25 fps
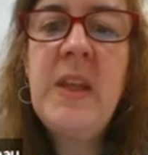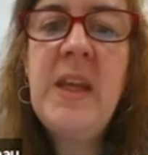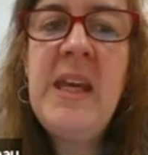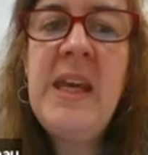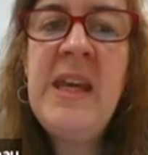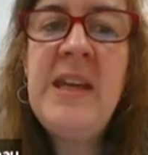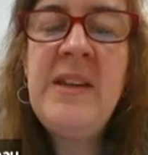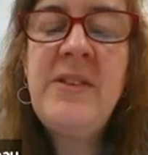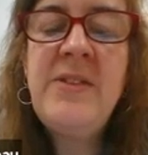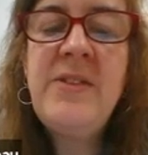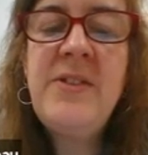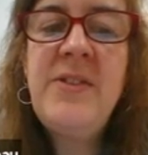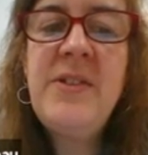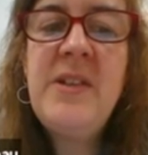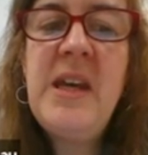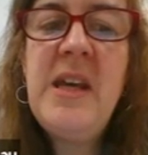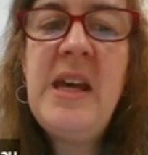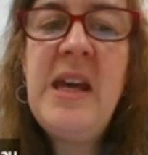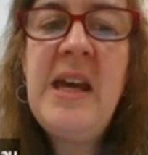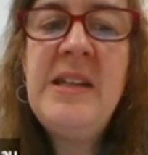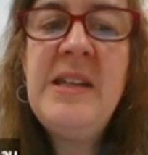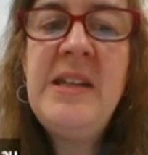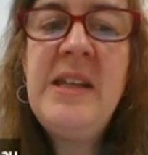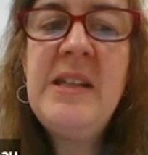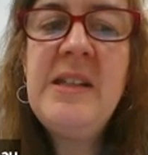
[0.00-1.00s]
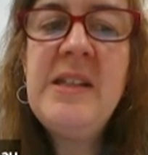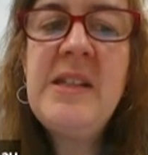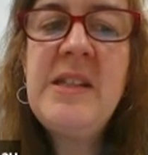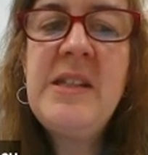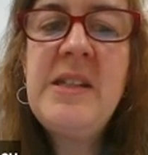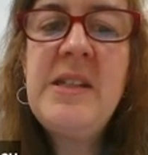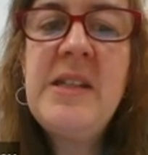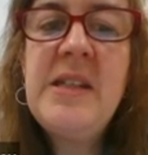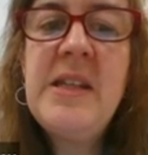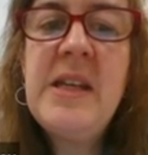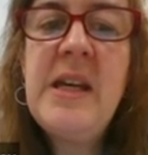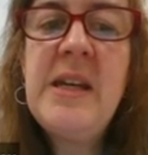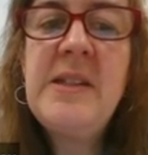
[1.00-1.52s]
It tended
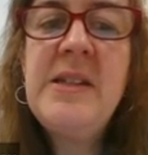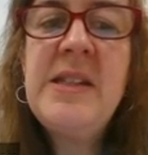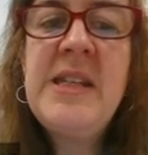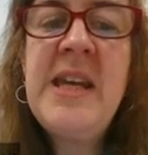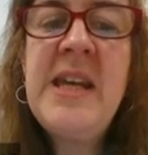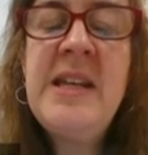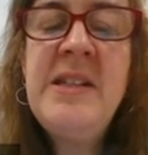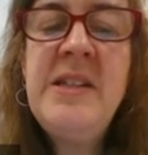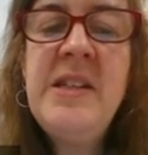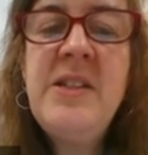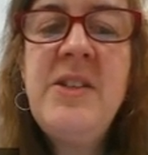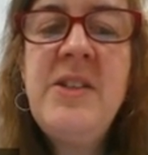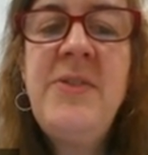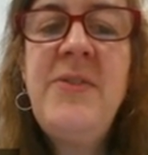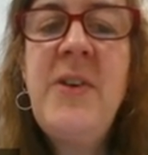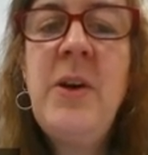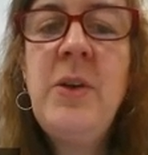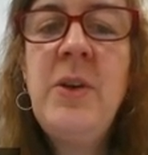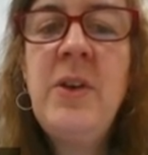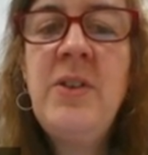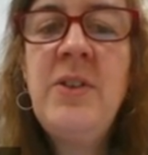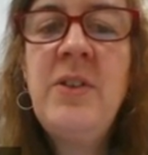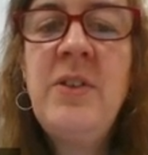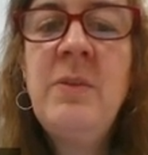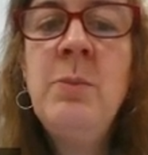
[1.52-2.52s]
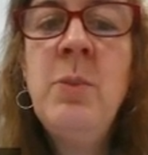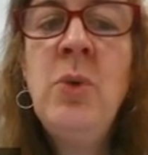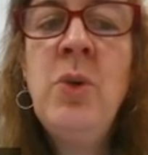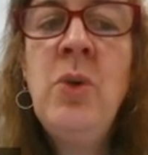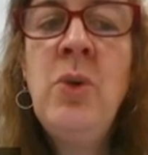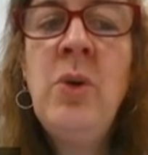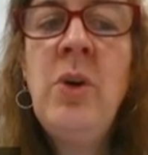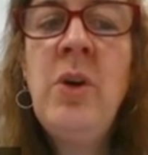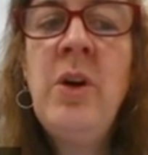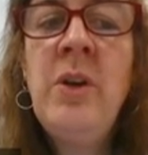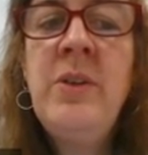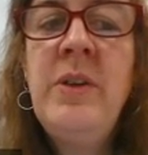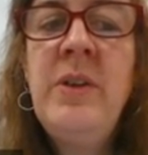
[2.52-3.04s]
to focus
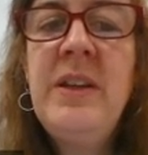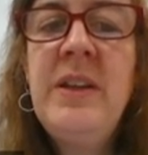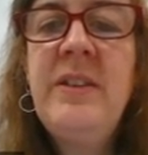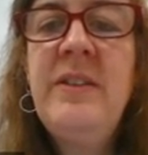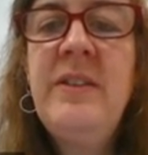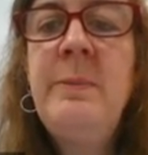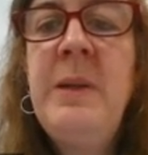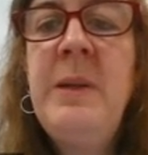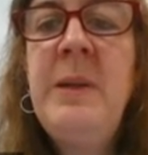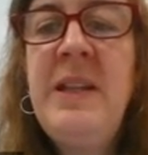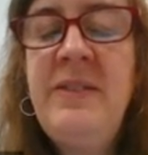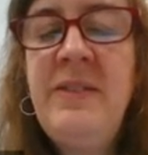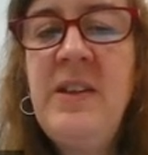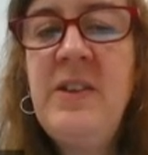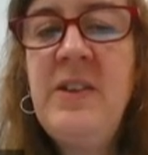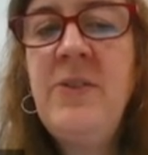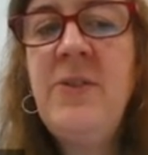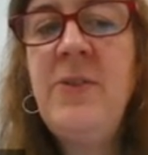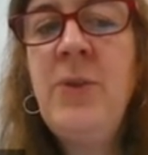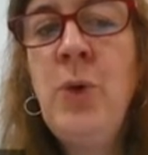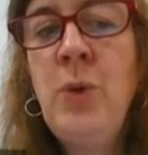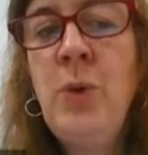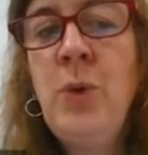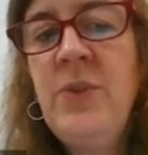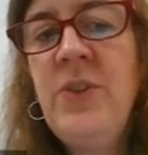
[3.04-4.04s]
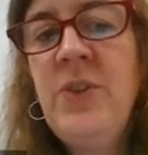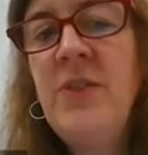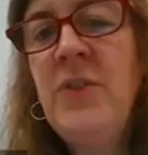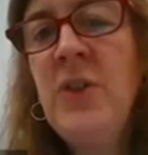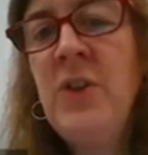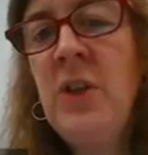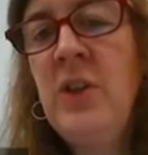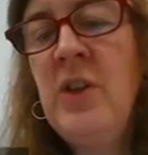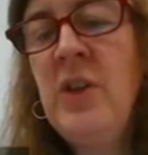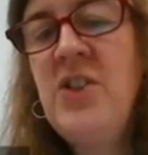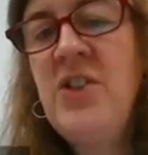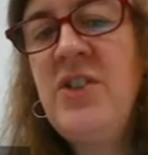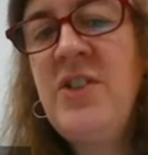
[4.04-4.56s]
more on explicit forms of
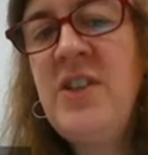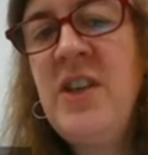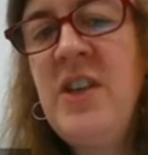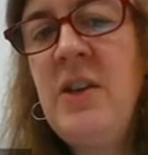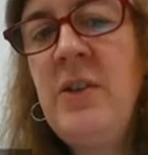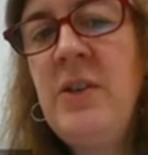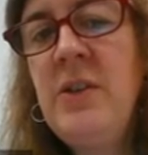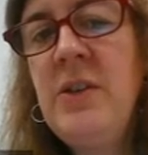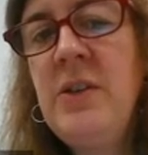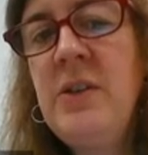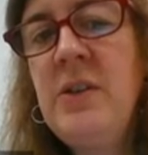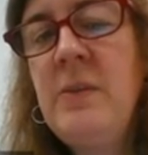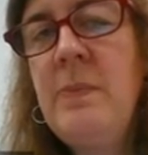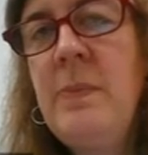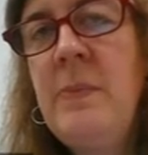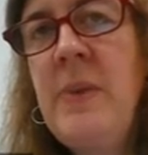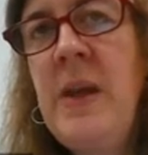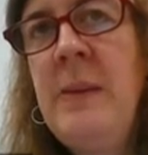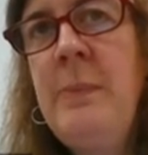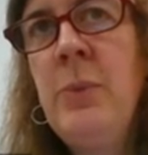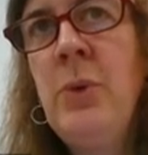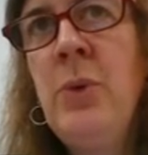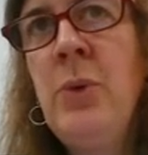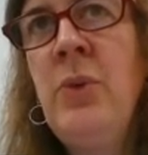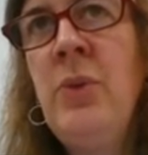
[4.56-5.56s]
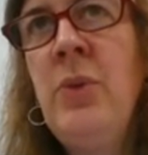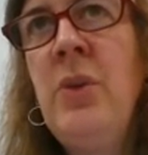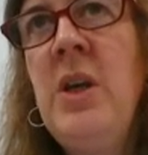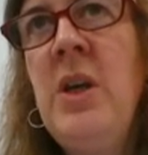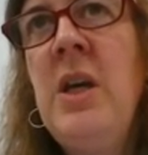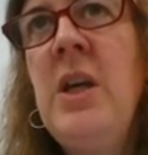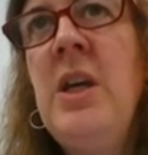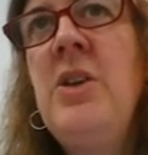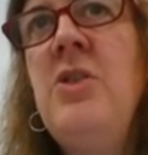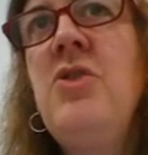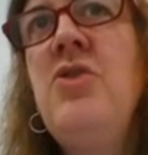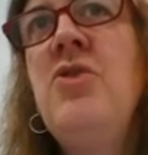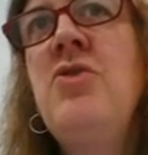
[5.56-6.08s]
knowledge. So people
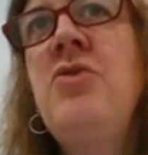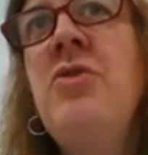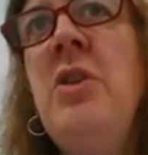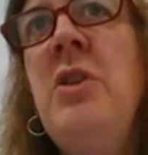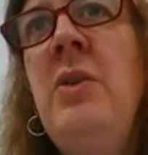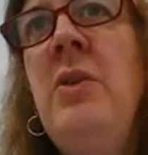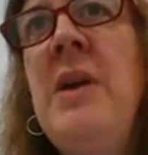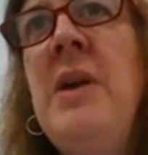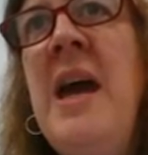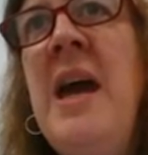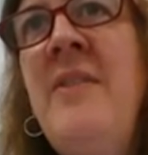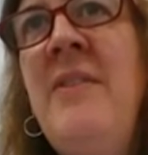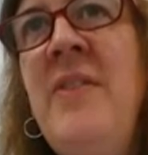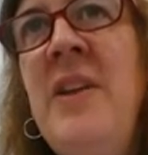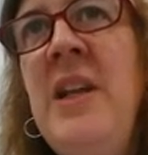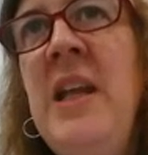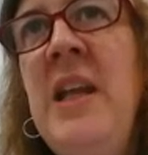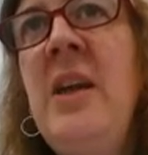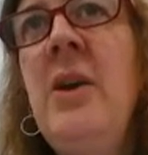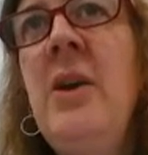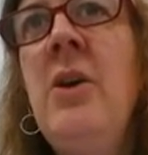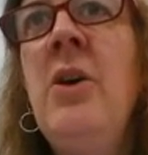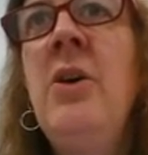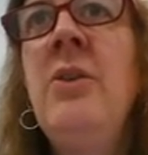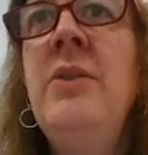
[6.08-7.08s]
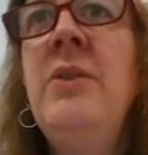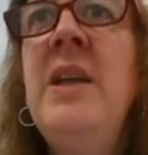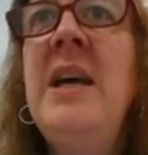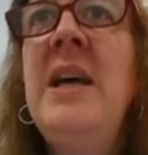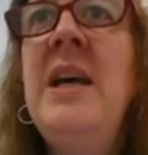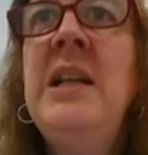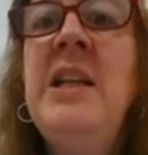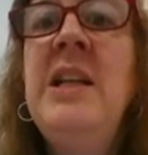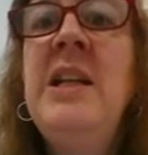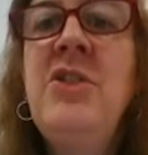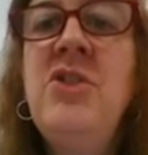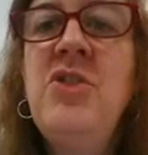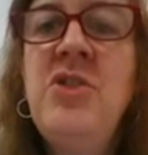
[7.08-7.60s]
drew heavily on
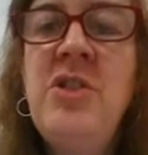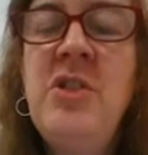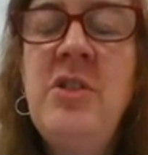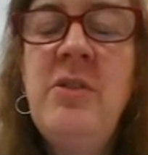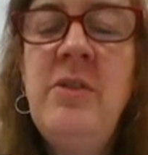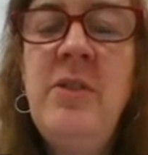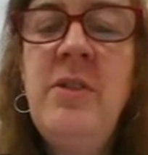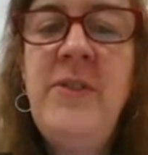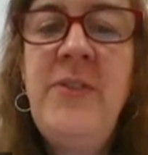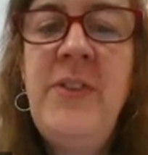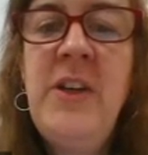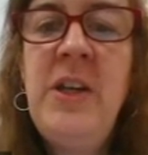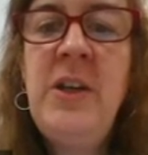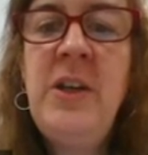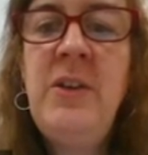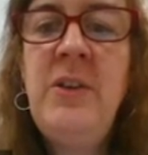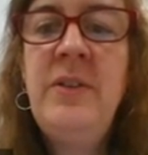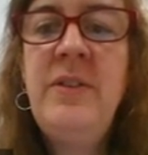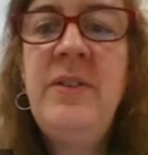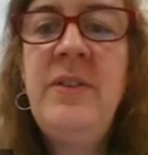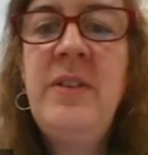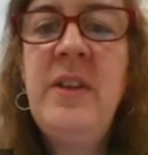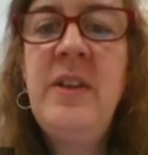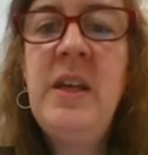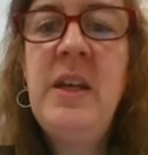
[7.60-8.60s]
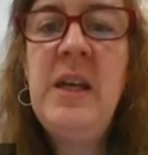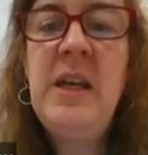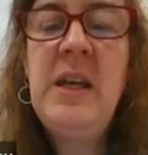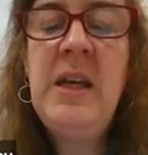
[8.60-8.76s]
their literature reviews.